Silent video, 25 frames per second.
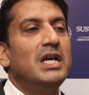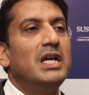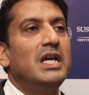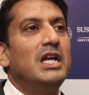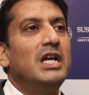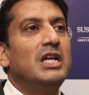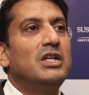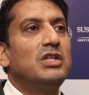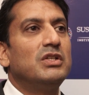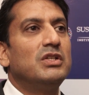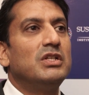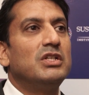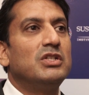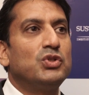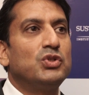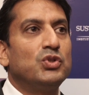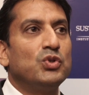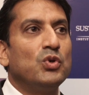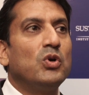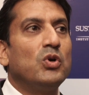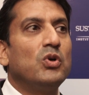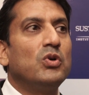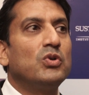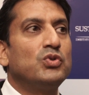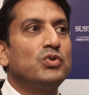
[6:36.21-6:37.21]
it's
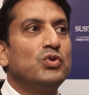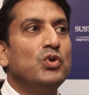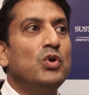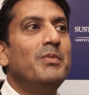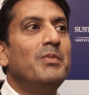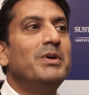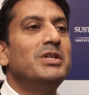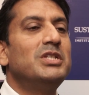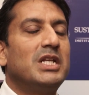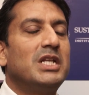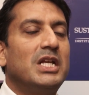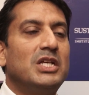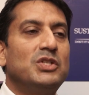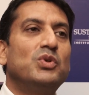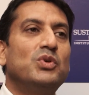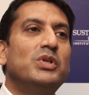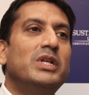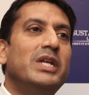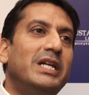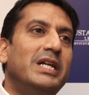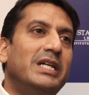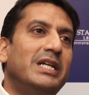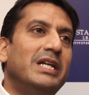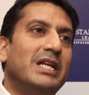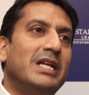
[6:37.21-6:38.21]
so much
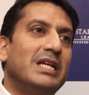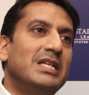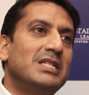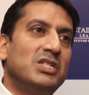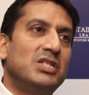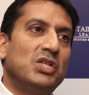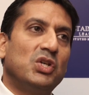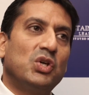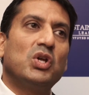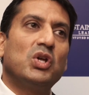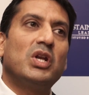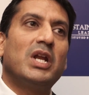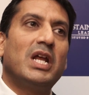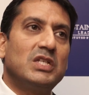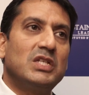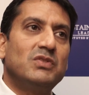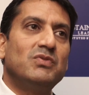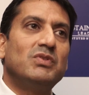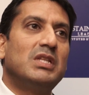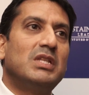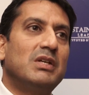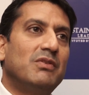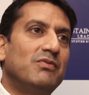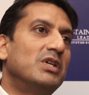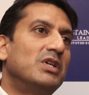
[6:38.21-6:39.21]
resonated and synchronized
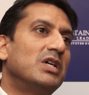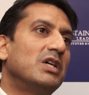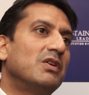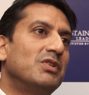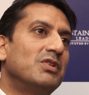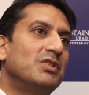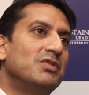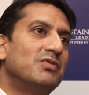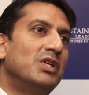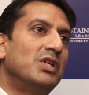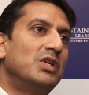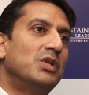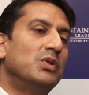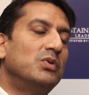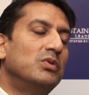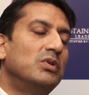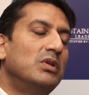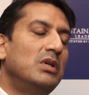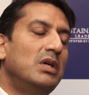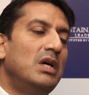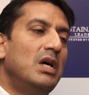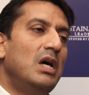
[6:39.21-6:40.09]
with the work which we do.